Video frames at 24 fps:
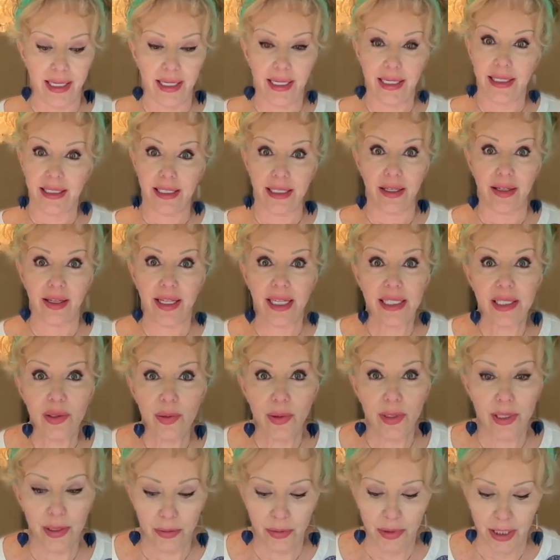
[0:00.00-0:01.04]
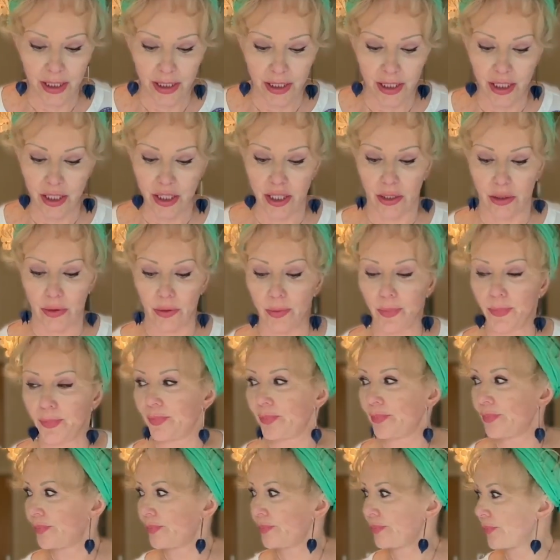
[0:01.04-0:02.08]
so that's what I'm going to do.
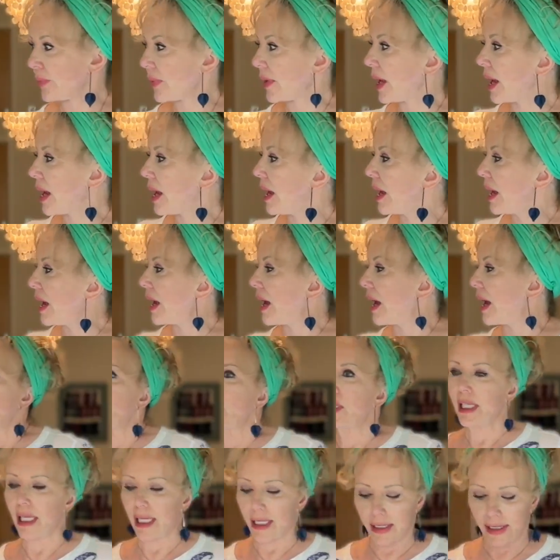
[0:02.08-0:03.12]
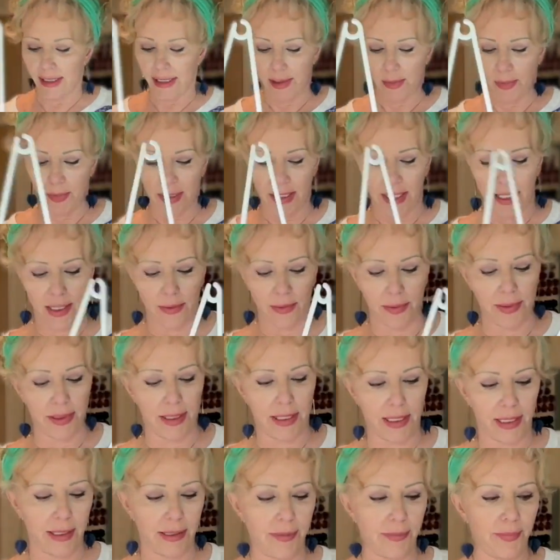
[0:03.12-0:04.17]
What else has been
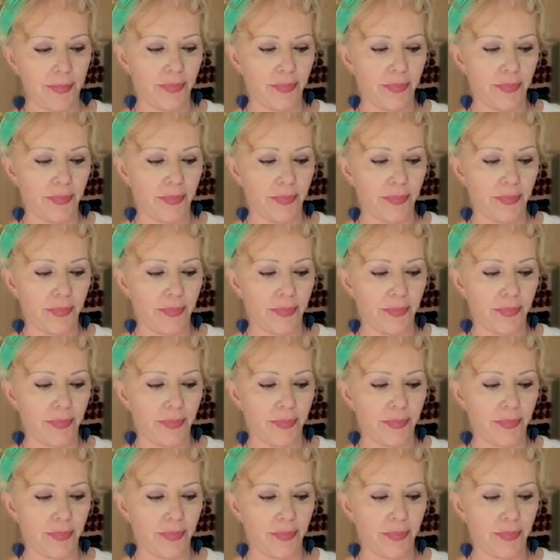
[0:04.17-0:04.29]
happening?